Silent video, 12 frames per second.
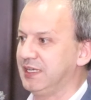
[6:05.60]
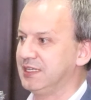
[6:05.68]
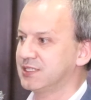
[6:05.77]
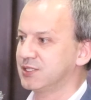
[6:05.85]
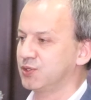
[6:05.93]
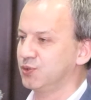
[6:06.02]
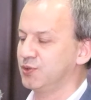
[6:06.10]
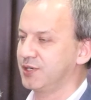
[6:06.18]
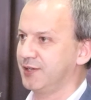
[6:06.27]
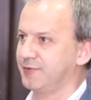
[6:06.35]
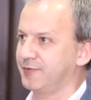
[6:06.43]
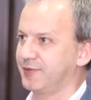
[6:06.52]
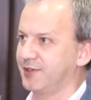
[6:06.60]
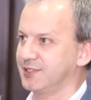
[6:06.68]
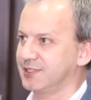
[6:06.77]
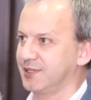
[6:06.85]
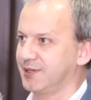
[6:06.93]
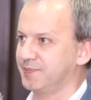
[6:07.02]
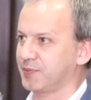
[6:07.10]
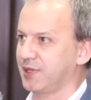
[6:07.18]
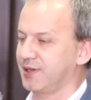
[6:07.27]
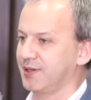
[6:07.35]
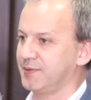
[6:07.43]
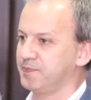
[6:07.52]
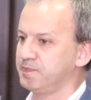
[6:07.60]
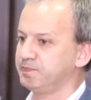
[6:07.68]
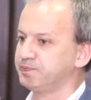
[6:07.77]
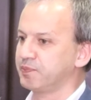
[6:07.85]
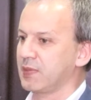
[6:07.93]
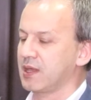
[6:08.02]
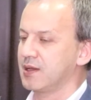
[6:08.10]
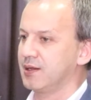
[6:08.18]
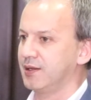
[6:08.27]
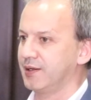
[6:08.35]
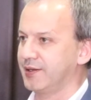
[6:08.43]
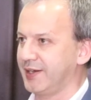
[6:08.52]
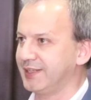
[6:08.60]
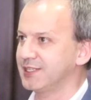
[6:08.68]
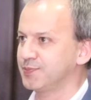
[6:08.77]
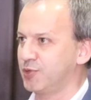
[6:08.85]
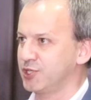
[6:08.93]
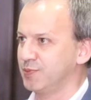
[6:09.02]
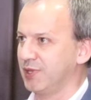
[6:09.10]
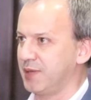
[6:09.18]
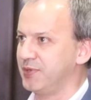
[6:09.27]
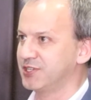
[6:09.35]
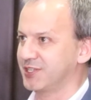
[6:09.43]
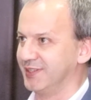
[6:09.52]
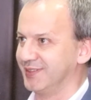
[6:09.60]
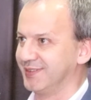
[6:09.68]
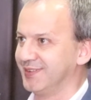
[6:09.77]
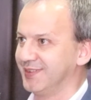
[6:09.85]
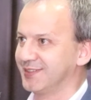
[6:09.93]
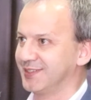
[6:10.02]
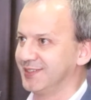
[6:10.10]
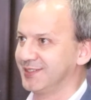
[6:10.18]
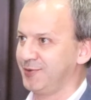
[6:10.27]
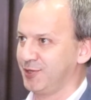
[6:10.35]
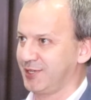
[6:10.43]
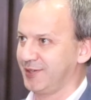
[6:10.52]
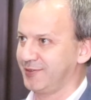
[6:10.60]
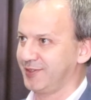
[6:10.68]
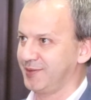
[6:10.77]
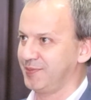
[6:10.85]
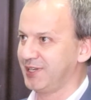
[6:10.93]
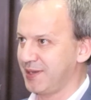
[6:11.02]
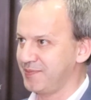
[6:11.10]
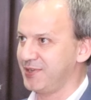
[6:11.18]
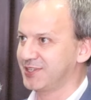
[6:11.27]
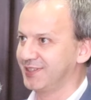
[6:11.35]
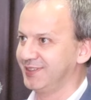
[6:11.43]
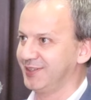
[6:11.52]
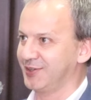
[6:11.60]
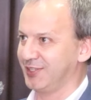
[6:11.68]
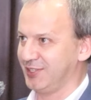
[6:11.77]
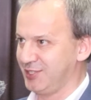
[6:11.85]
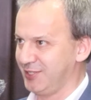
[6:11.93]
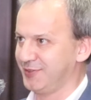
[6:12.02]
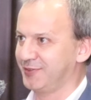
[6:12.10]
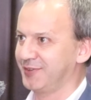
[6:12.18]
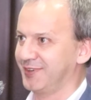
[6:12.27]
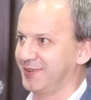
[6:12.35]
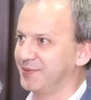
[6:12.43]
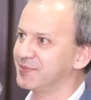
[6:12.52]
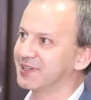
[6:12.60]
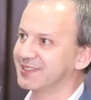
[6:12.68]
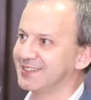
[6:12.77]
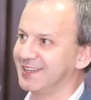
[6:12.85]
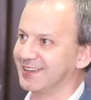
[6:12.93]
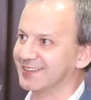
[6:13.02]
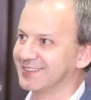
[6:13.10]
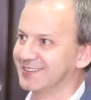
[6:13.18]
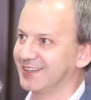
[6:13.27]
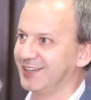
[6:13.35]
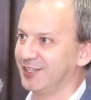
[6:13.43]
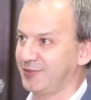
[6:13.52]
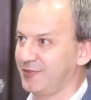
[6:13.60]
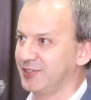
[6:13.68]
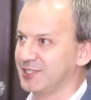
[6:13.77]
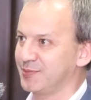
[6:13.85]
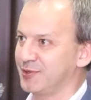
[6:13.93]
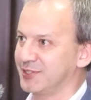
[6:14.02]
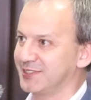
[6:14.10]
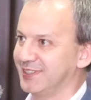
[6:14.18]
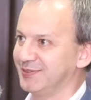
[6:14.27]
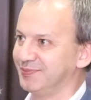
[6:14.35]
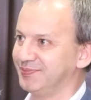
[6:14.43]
is to have the greatest possible ambition, since if you have the big ambition, you can achieve big things, and we will support it.